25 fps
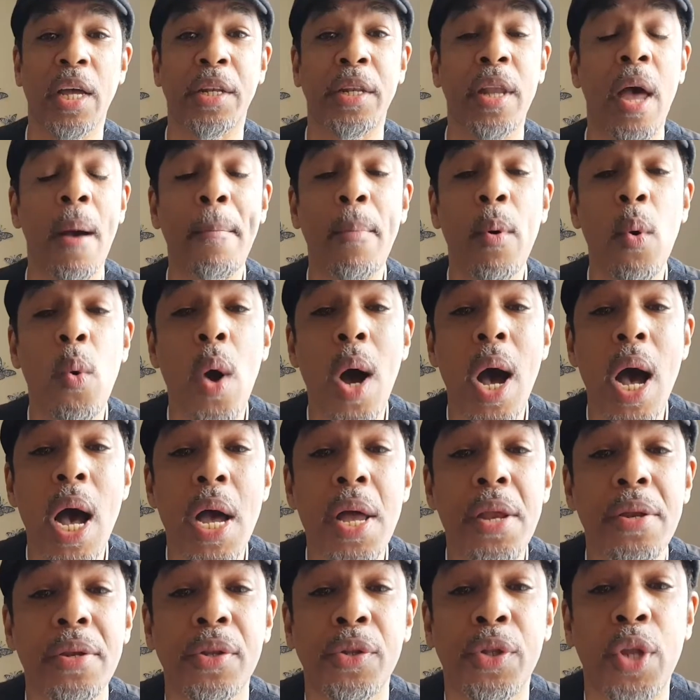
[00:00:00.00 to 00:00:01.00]
Number
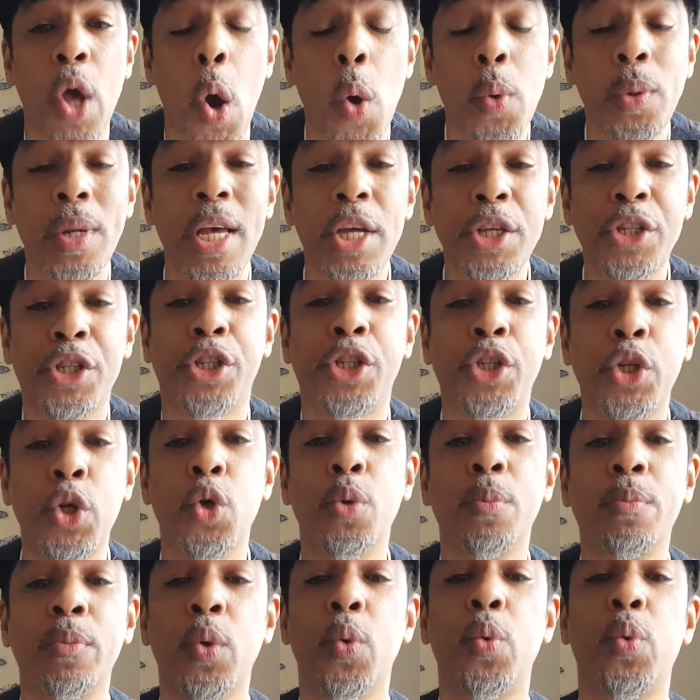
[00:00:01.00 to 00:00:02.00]
1, don't
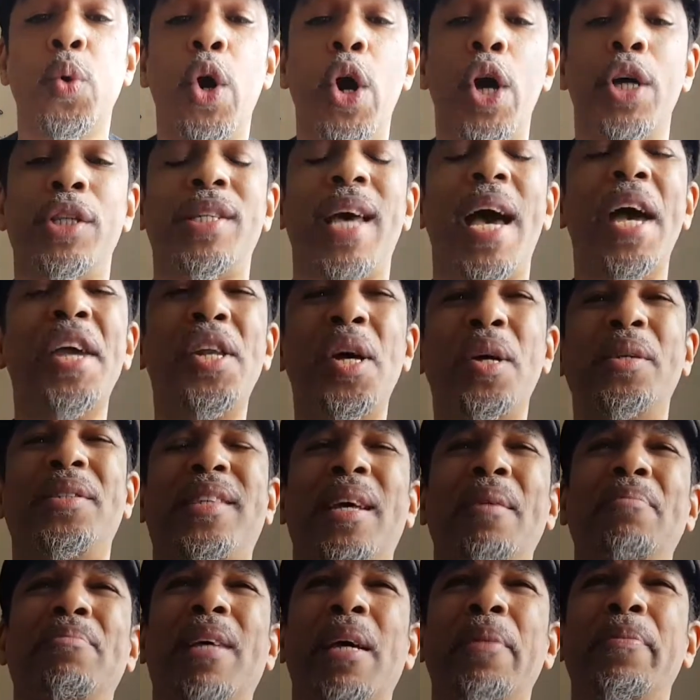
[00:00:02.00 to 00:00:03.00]
assume the worst. I know
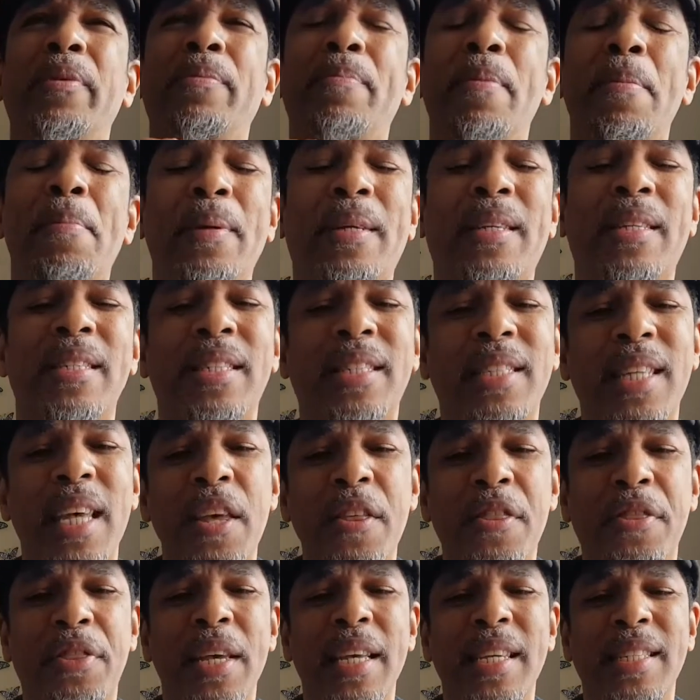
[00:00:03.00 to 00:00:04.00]
sometimes people can
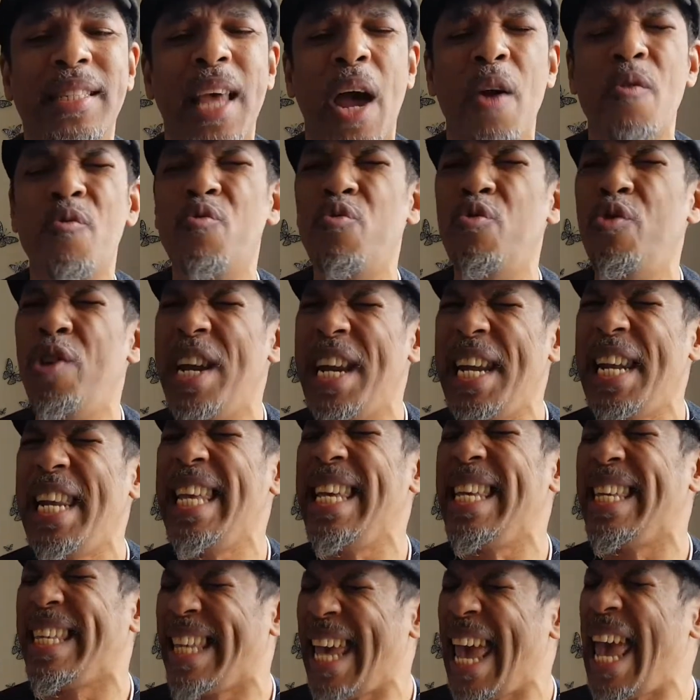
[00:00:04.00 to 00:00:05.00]
say things that
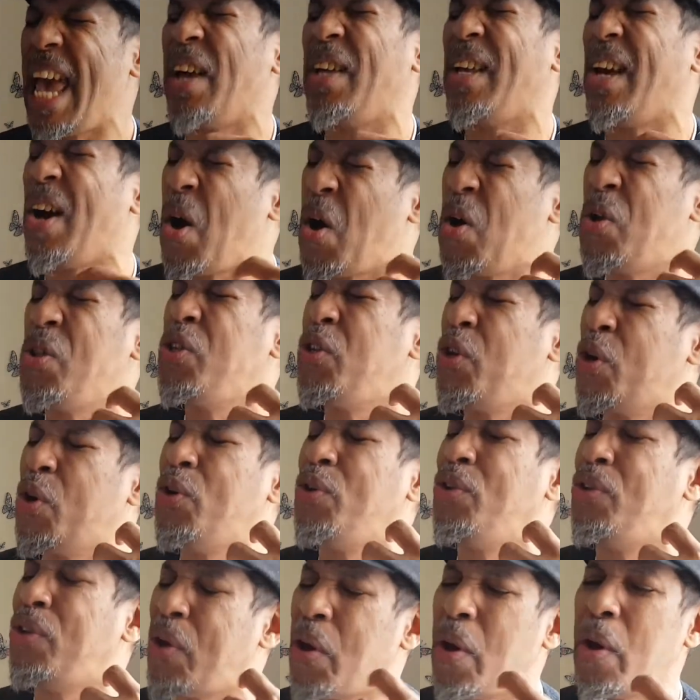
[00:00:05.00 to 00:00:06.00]
really get on
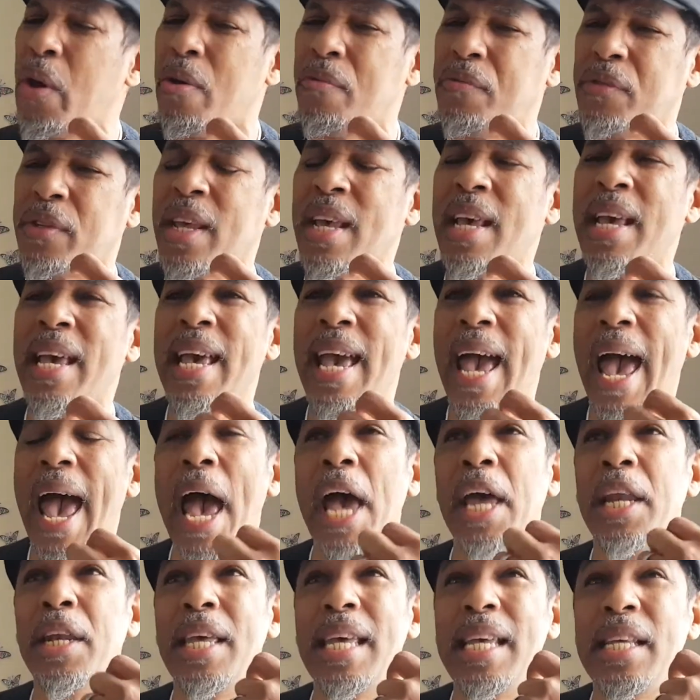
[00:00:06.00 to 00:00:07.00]
your nerves,
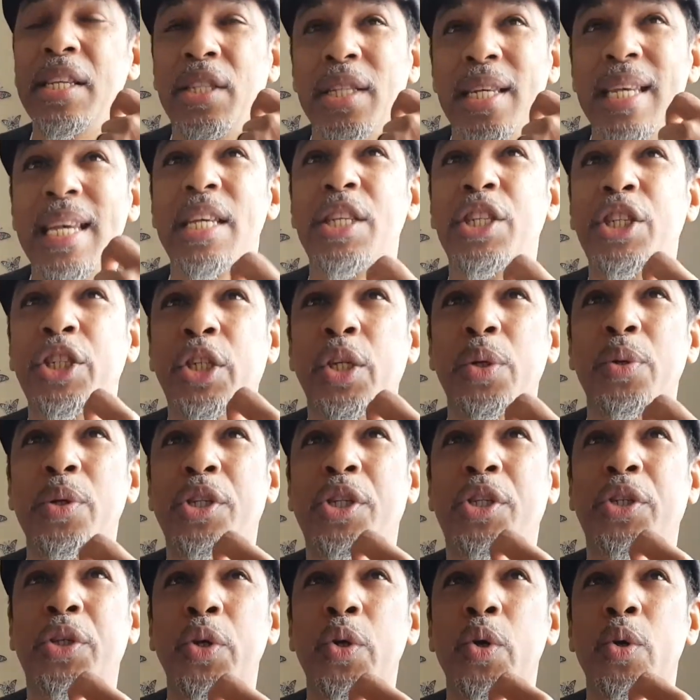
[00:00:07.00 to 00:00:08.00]
and it's easy to
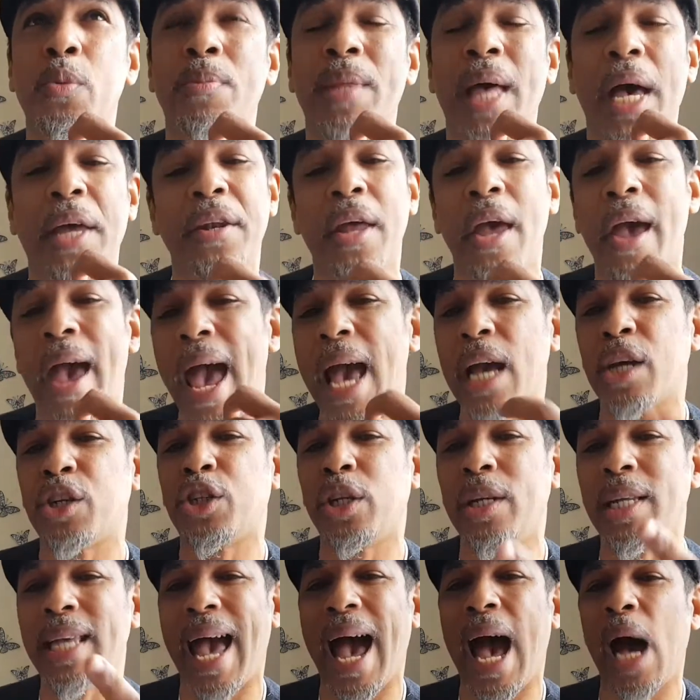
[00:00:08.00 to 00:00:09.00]
assume that they're
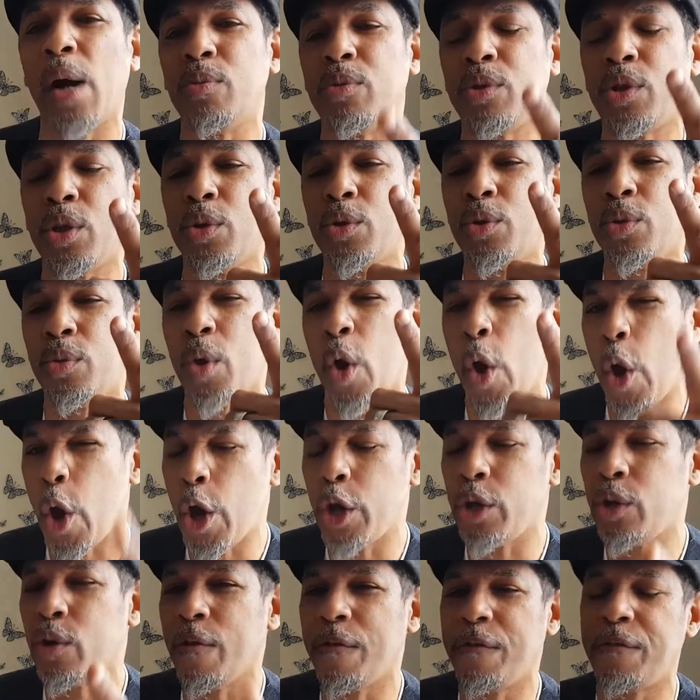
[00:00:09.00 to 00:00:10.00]
actually out to
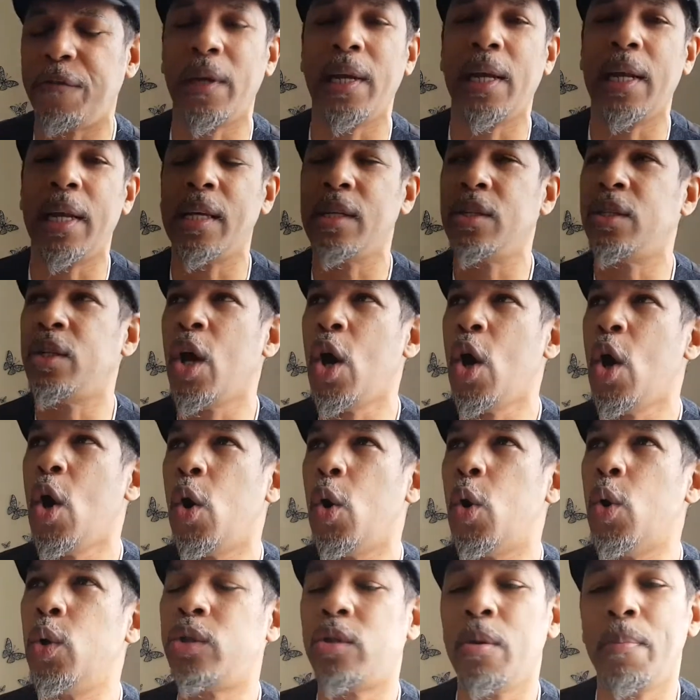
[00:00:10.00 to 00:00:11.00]
hurt your feelings
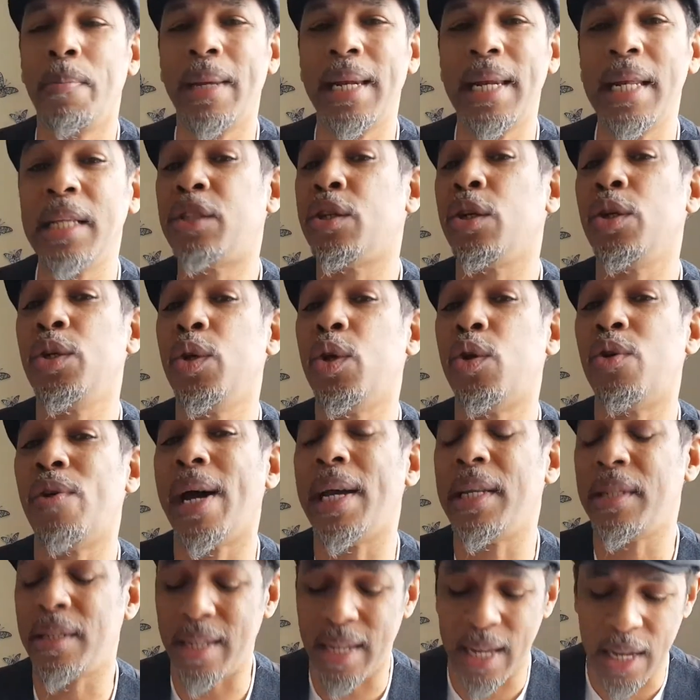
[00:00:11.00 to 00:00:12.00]
or to belittle your
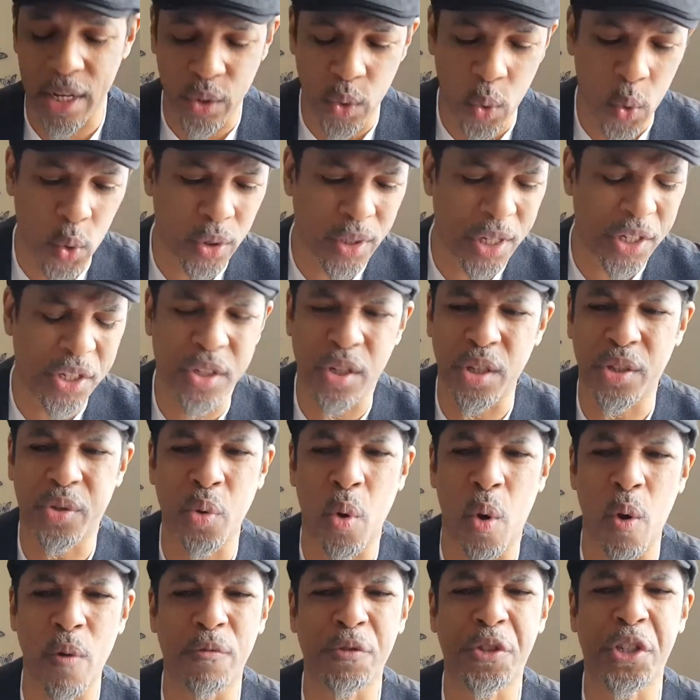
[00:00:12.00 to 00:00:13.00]
ideas or just to
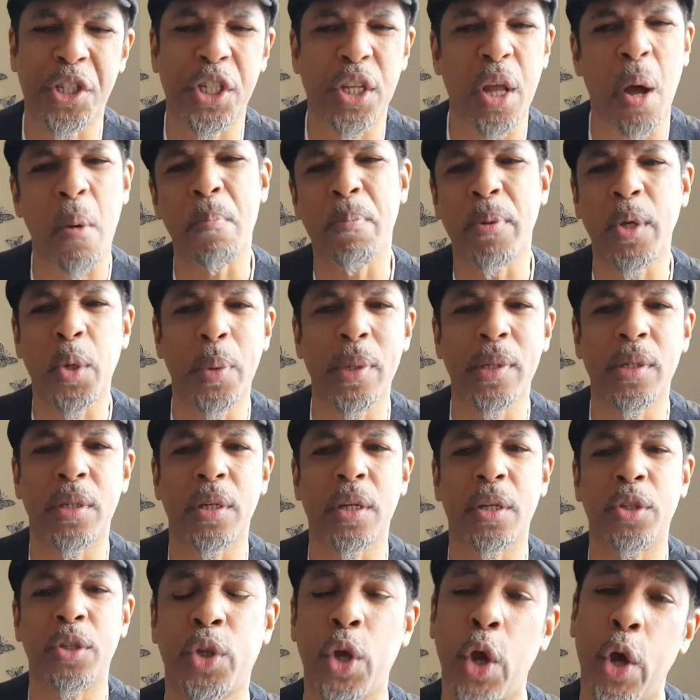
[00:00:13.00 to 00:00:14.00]
sort of stump you into
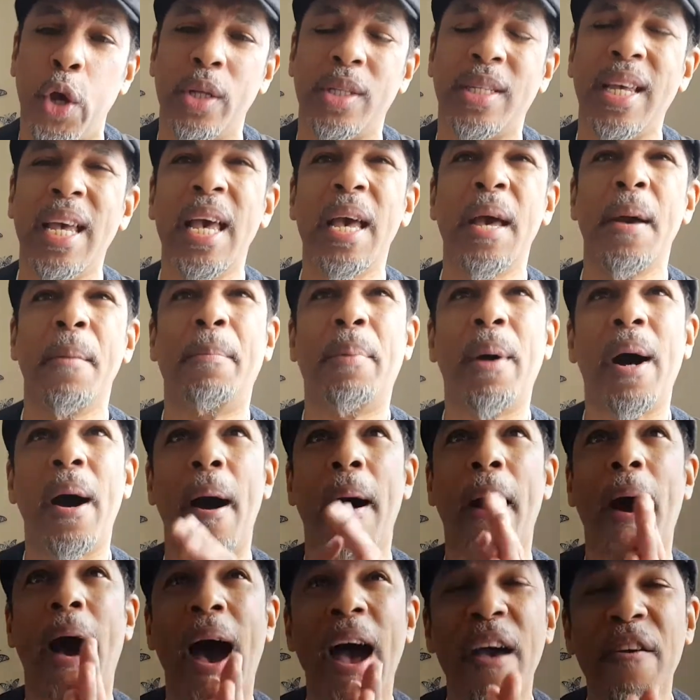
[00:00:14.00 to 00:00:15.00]
dirt. But
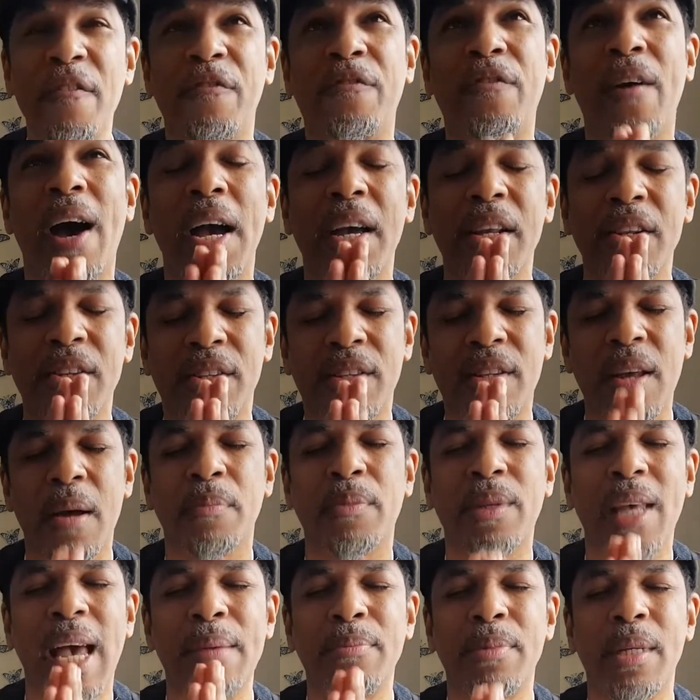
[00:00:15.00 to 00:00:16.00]
I find
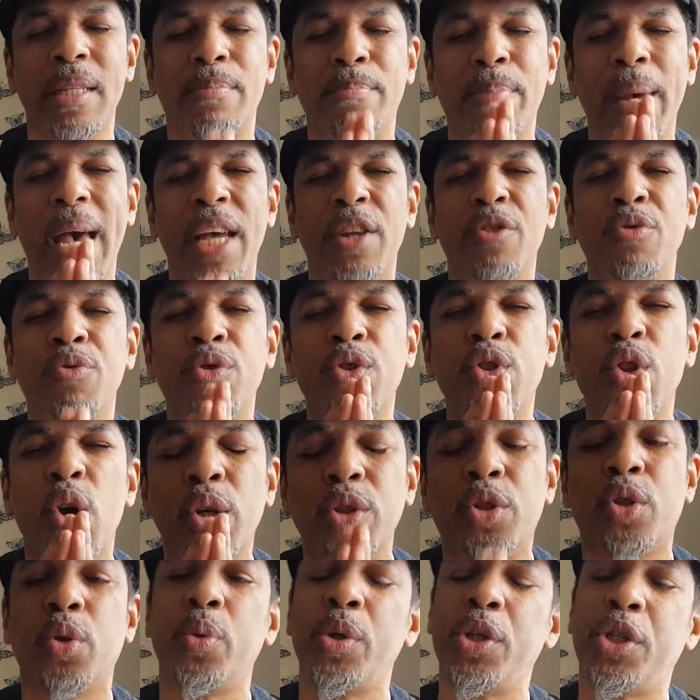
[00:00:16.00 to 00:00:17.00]
sometimes it's better
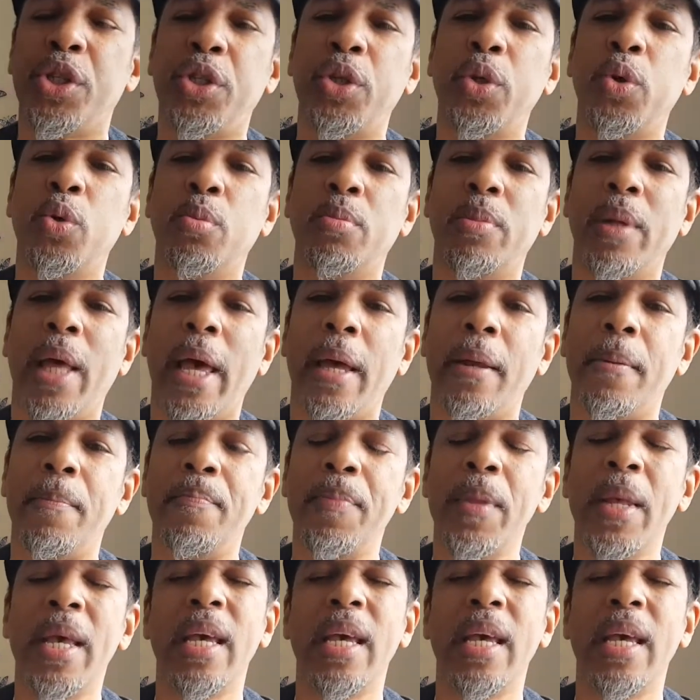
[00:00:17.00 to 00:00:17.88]
not to assume that.